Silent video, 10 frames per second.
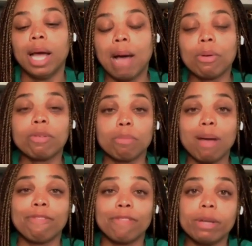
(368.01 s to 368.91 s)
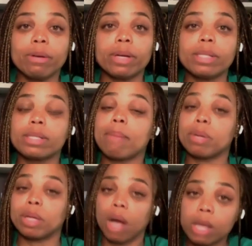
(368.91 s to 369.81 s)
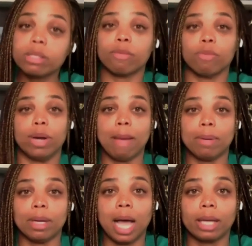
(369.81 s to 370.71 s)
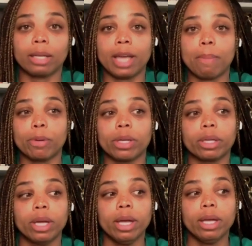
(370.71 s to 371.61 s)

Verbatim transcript: However, my fear is that because of what happened to Colin Kaepernick,